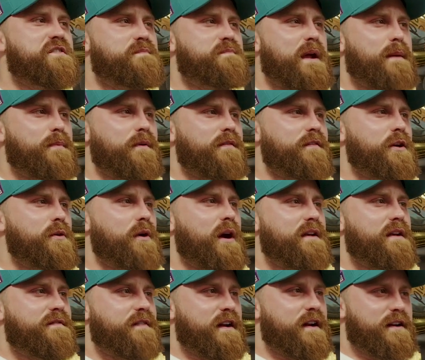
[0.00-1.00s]
of pay per view,
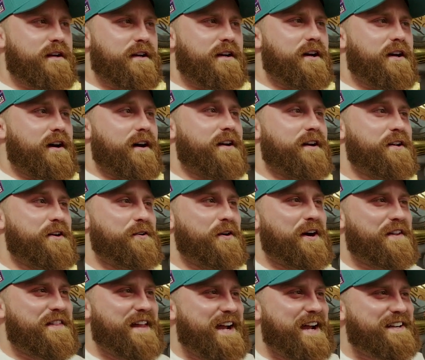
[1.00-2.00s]
I'd fight Ngannou
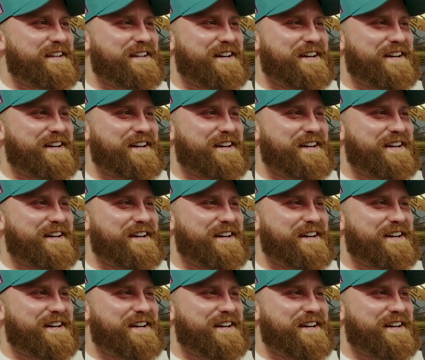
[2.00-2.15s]
on that